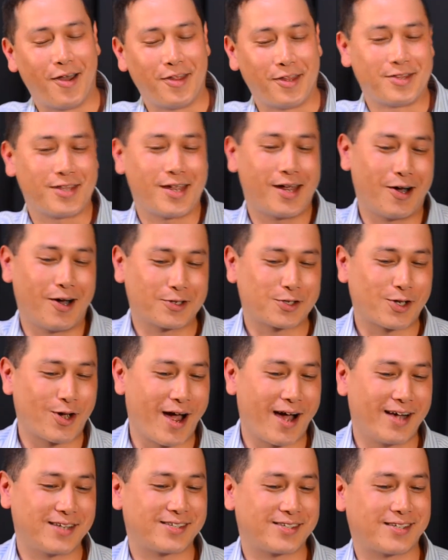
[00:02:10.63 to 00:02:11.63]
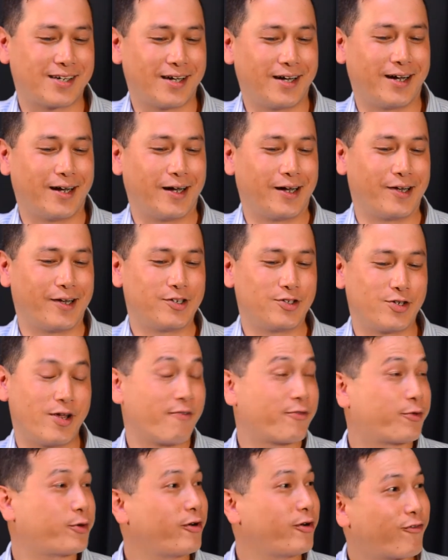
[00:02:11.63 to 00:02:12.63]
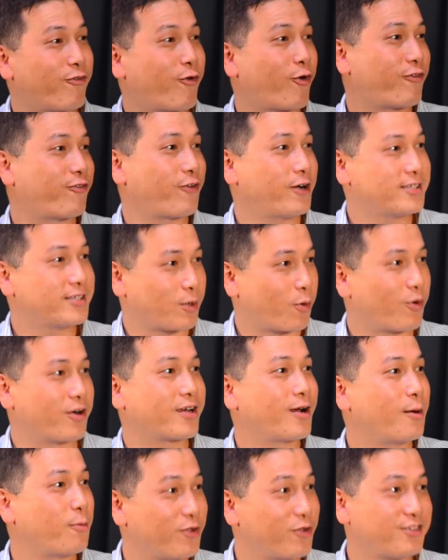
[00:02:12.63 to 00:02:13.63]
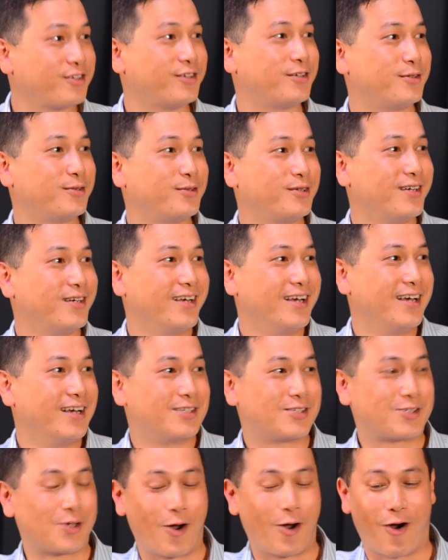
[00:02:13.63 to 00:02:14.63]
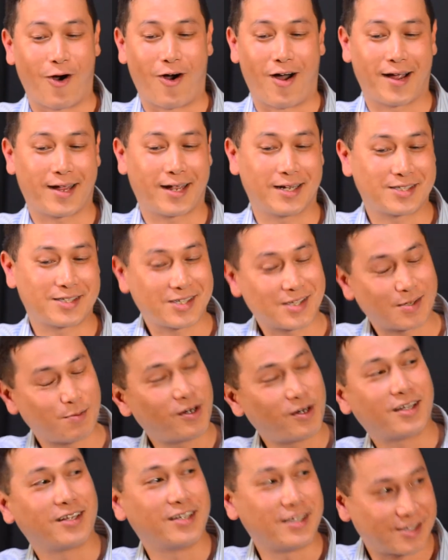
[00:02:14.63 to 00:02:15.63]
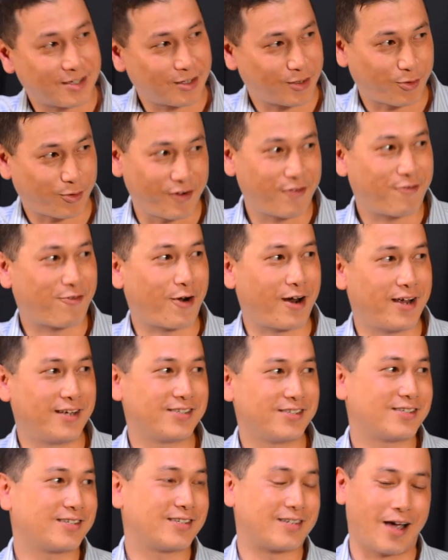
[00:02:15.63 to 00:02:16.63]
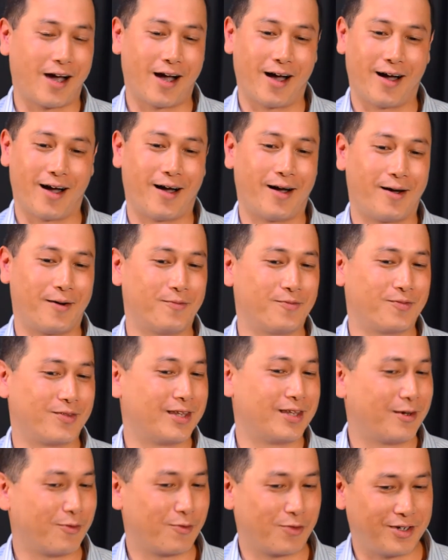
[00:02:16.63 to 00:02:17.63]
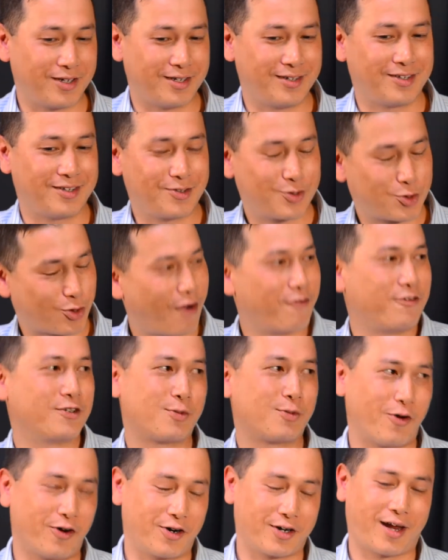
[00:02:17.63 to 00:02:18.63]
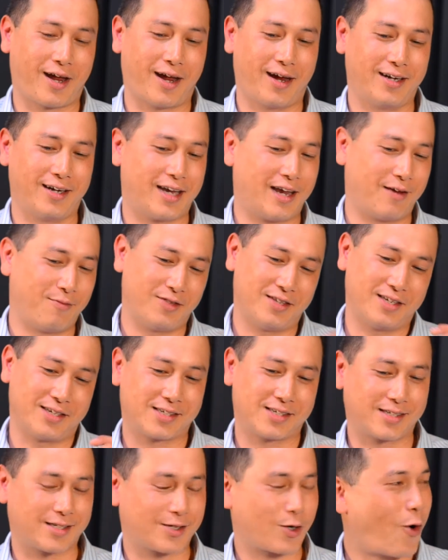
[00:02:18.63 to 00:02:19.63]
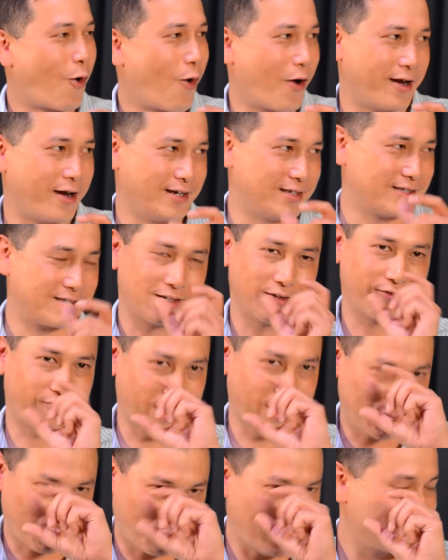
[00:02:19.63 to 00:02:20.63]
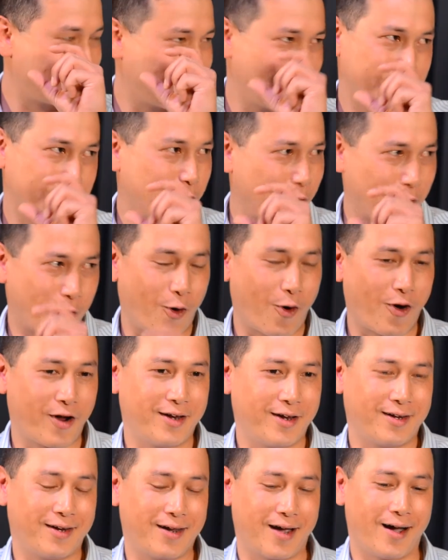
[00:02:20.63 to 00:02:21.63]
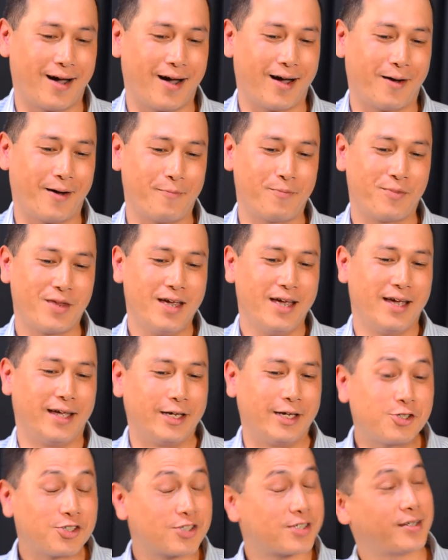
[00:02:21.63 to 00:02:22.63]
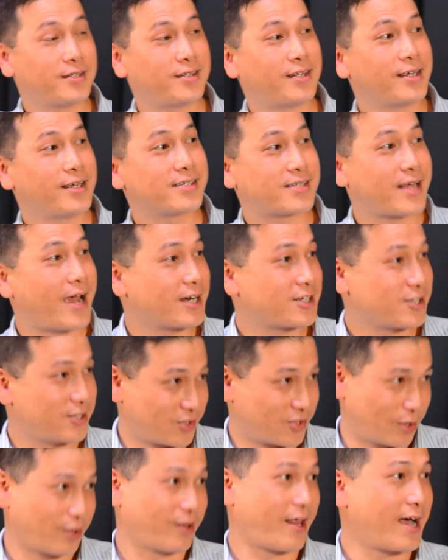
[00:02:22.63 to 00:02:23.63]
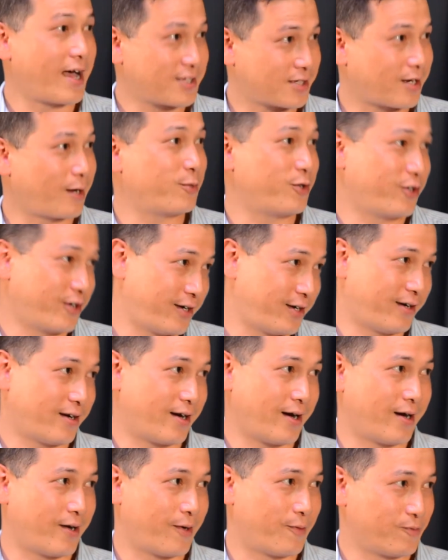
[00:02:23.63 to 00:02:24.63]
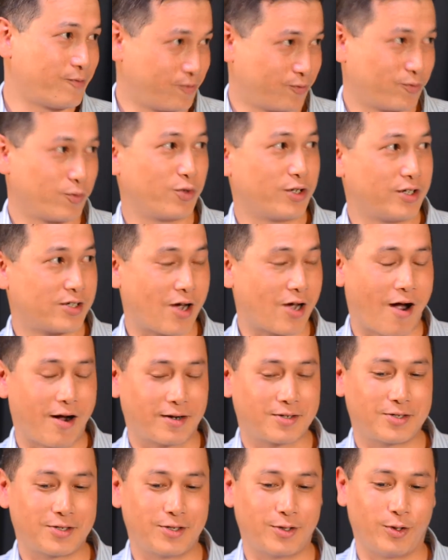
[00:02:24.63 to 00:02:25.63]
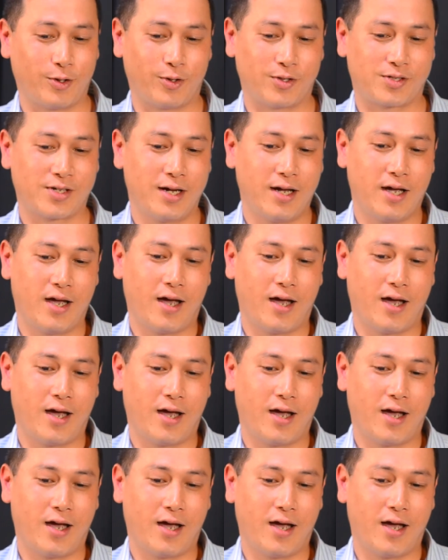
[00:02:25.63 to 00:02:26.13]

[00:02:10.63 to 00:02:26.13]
And then they also asked, uh, "Do you have three or four friends that want to come with you?" So I got to submit a list of three friends. Um, then we drove in his motorcade. He gave me this coin. It's a vice presidential coin. Um, interesting thing is actually, wow. So last time you were here, um, we talked too. Is